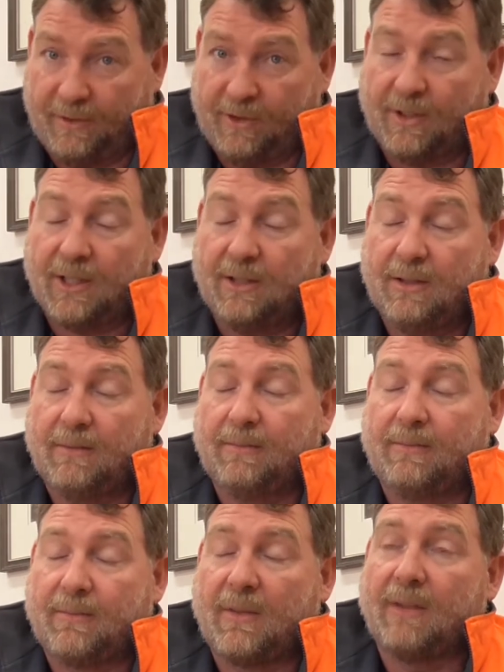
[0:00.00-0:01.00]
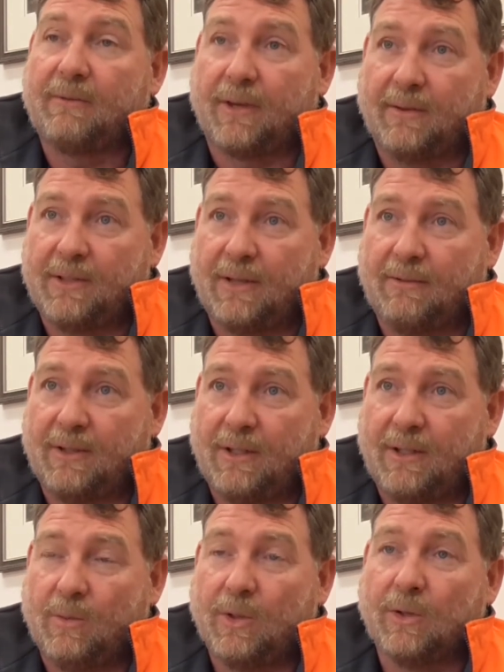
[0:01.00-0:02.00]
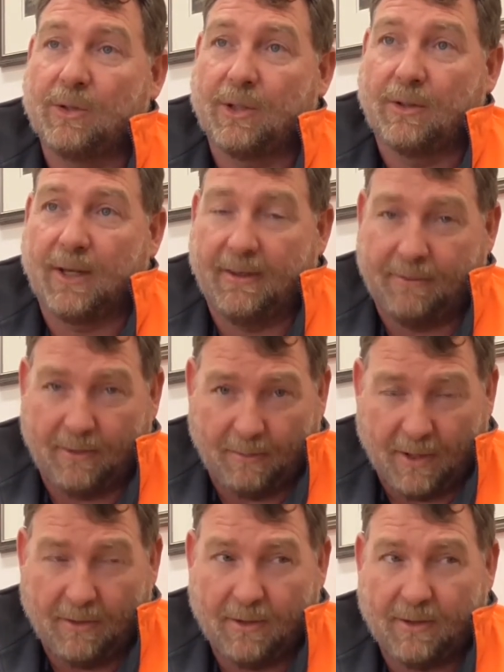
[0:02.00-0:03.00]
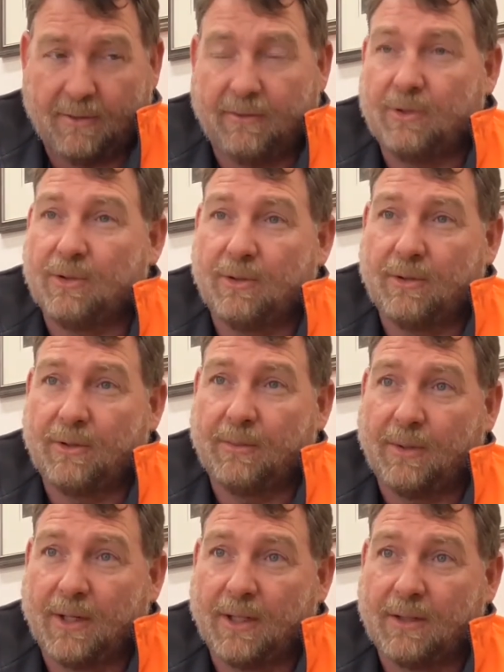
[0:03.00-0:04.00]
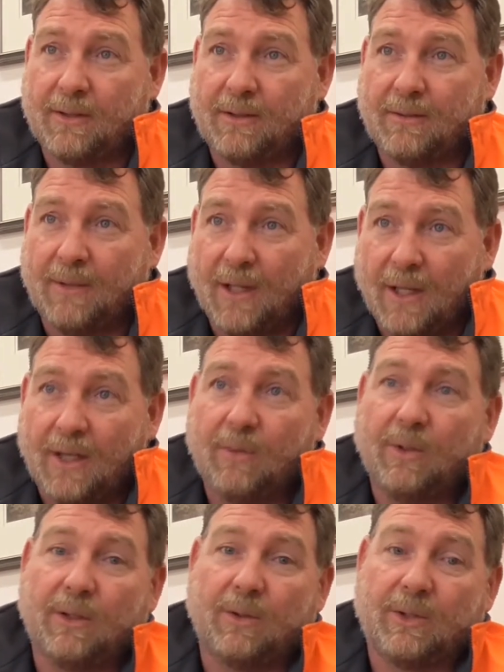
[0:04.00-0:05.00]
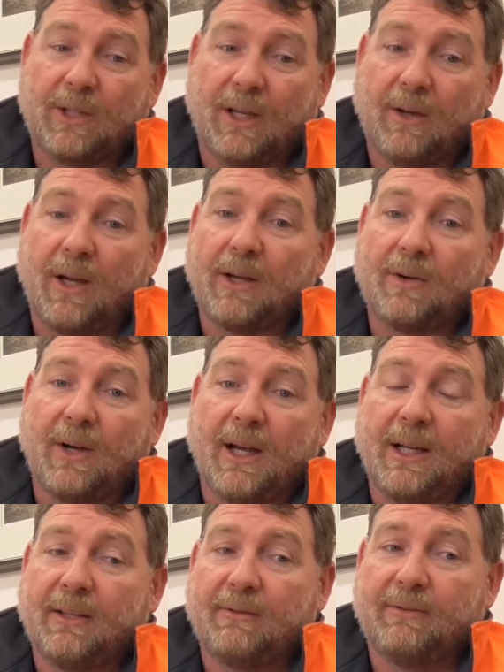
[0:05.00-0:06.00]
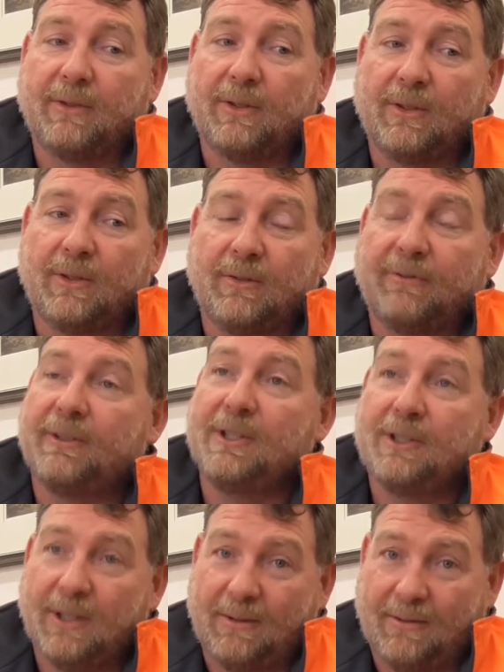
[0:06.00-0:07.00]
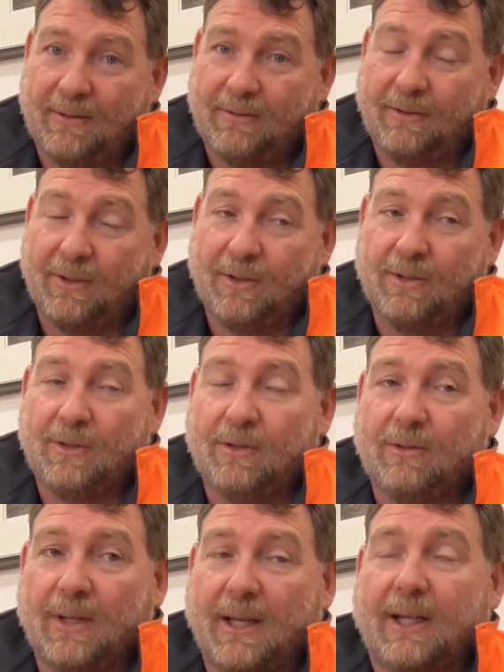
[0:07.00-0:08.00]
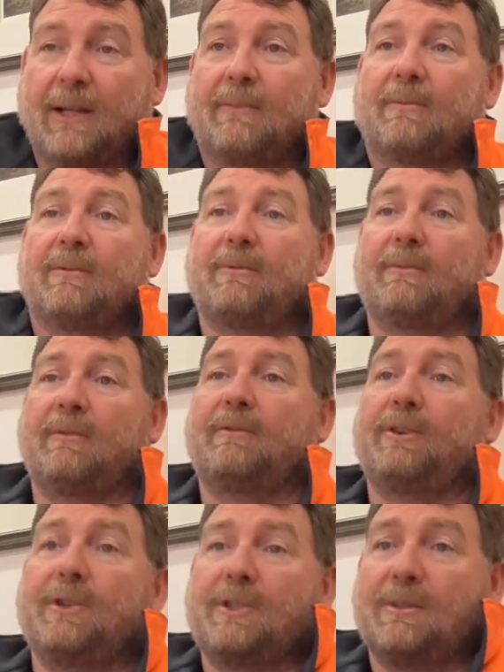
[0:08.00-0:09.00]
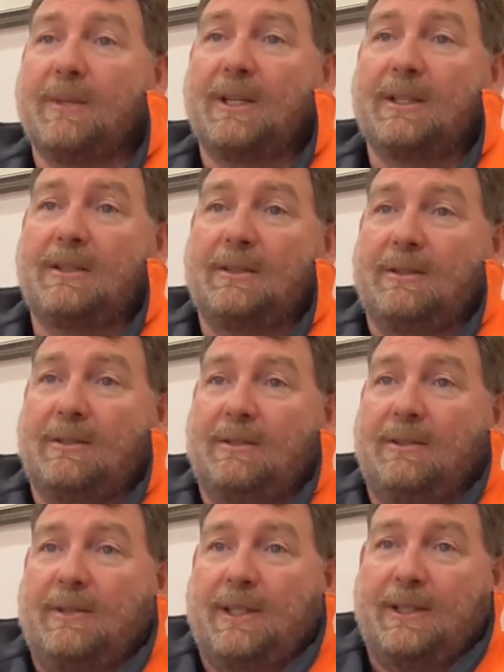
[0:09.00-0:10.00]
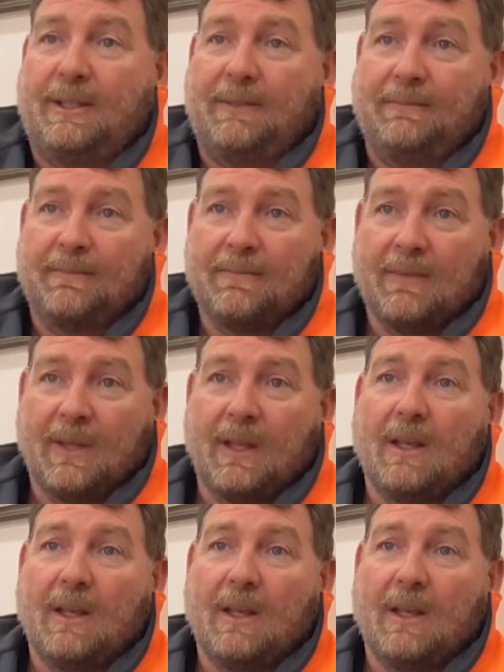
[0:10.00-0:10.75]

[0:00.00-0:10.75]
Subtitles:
for structure. For F17, we also grade for appearance for joinery products. We also are grading for feature for the new furniture markets that are out there.